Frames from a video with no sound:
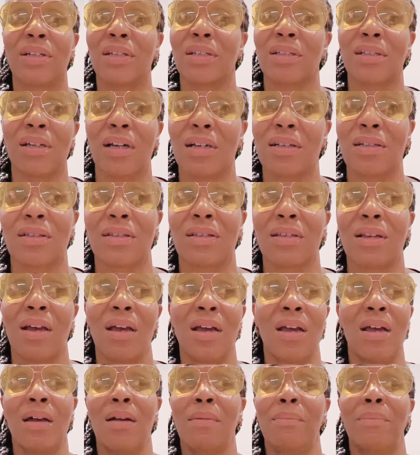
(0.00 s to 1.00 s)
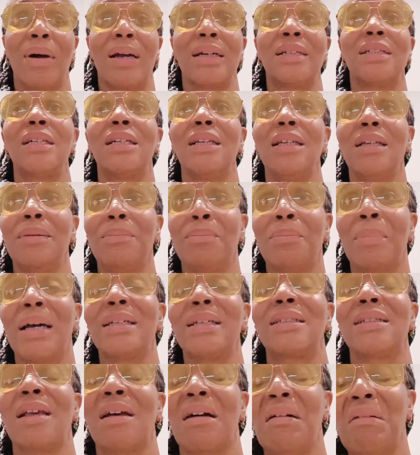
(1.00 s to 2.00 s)
us. My team,
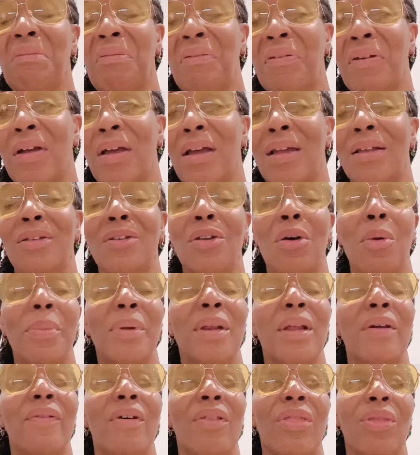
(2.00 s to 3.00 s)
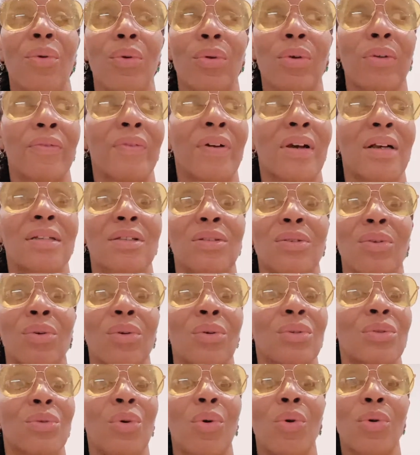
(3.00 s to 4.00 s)
myself, nobody ever thought of us
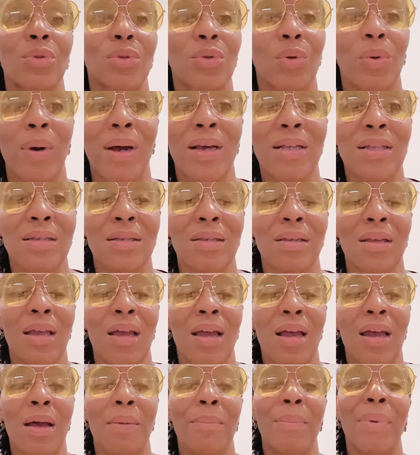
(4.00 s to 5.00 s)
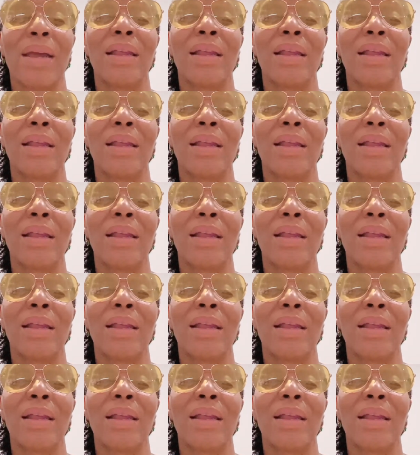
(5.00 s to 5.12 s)
or talked to us. But in the